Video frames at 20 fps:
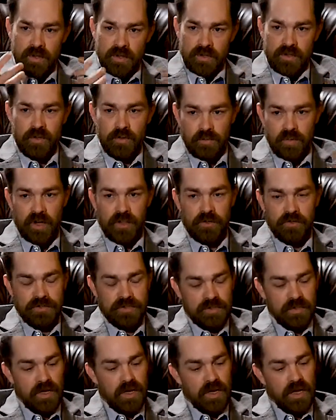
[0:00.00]
their brothers
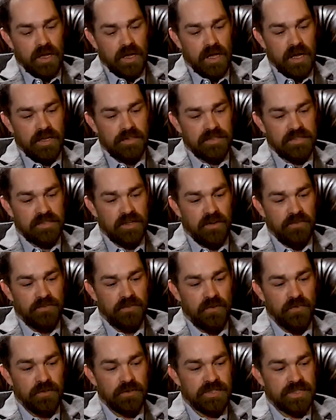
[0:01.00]
and stuff
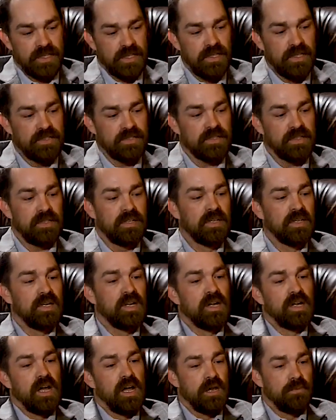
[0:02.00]
overseas and
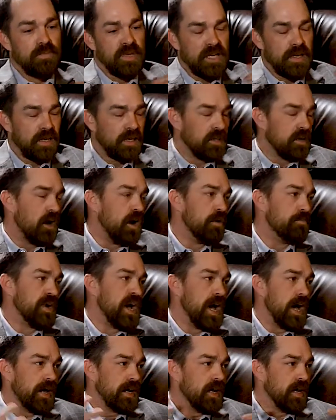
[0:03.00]
being in
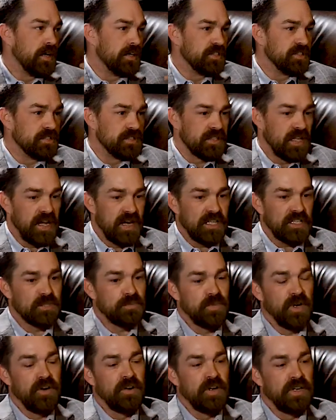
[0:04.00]
combat and just that
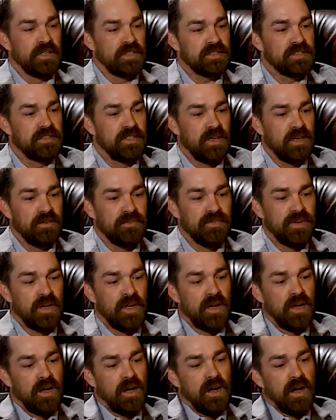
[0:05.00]
experience of
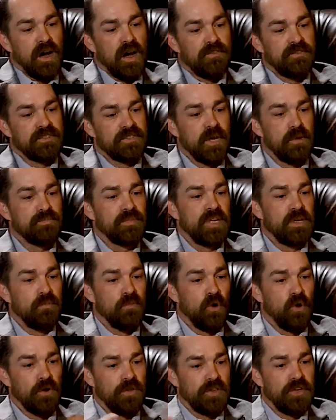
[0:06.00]
something
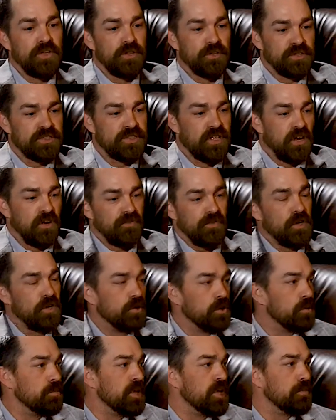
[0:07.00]
more than yourself that
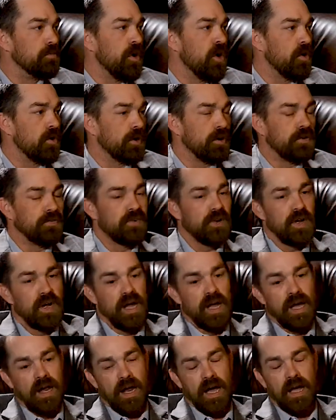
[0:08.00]
you can be a part of.
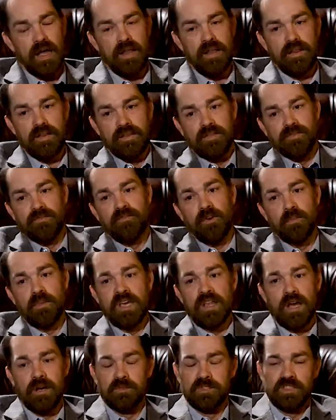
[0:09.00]
And for
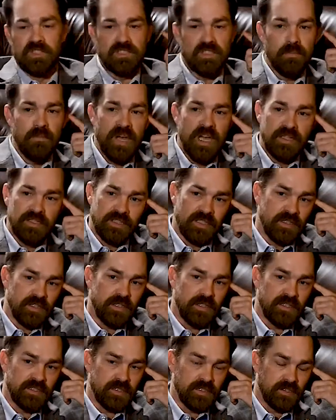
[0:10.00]
me, that was just amazing to
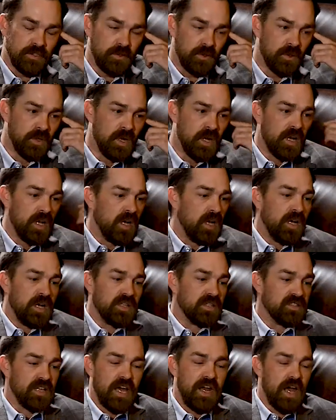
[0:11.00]
listen to,
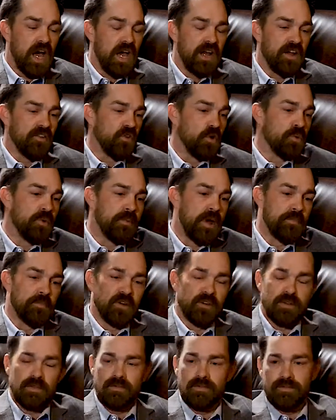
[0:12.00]
because I never
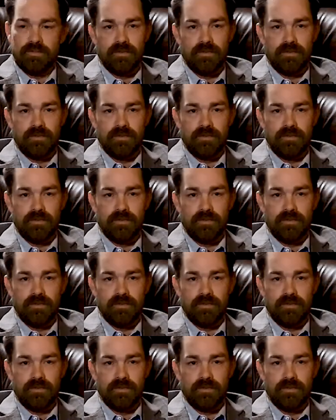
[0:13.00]
remembered